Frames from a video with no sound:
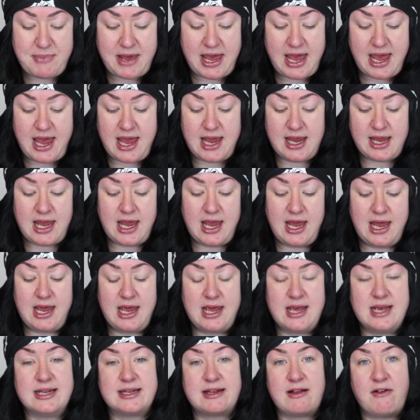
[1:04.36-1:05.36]
bag, it
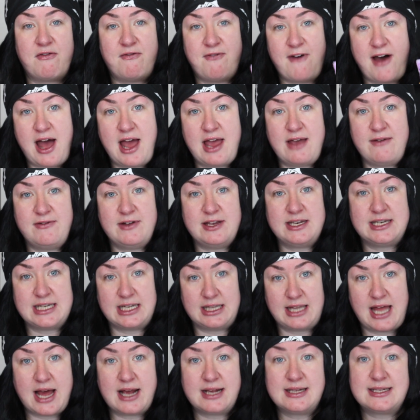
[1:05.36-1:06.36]
is 5
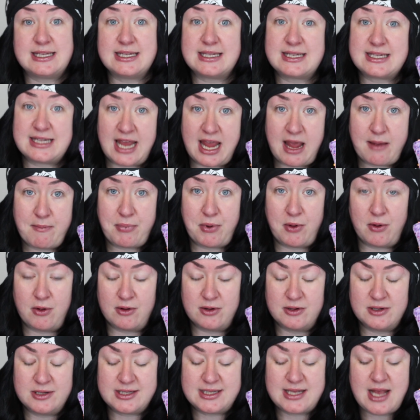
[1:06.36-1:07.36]
deluxe
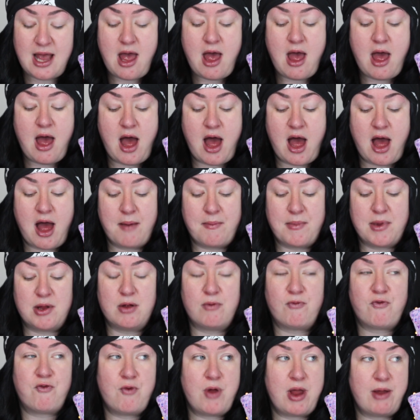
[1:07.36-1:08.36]
samples.
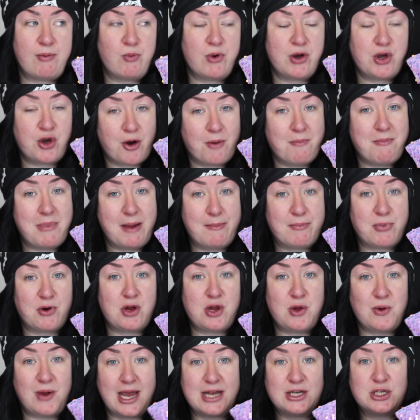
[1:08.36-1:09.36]
When you're a member,
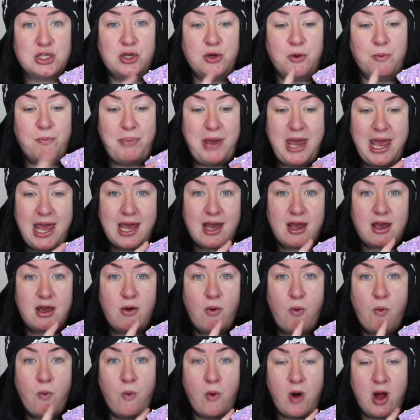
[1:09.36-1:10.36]
you get to
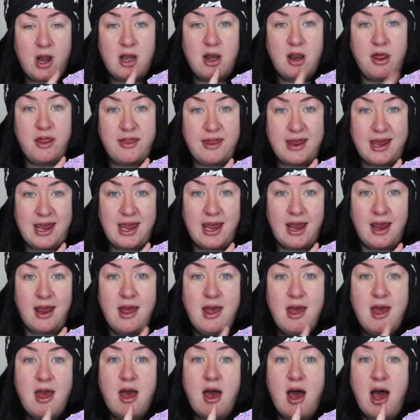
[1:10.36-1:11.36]
pick one
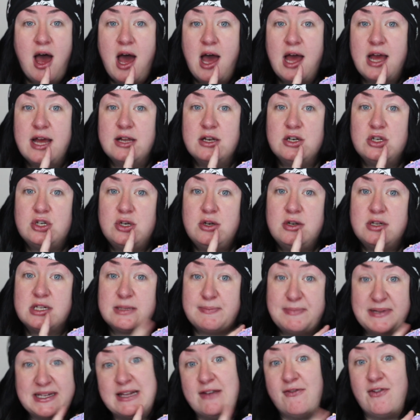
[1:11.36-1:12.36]
thing
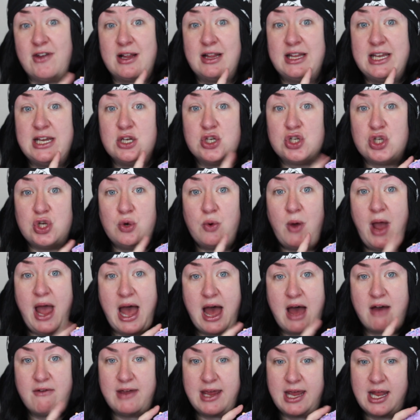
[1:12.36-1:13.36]
specifically to
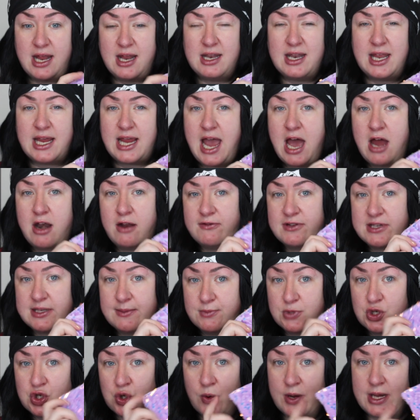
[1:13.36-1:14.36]
have in, like out of
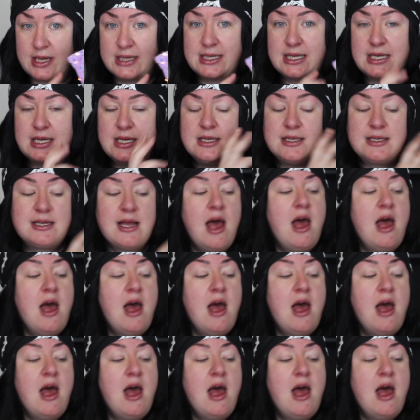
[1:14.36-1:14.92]
some choices.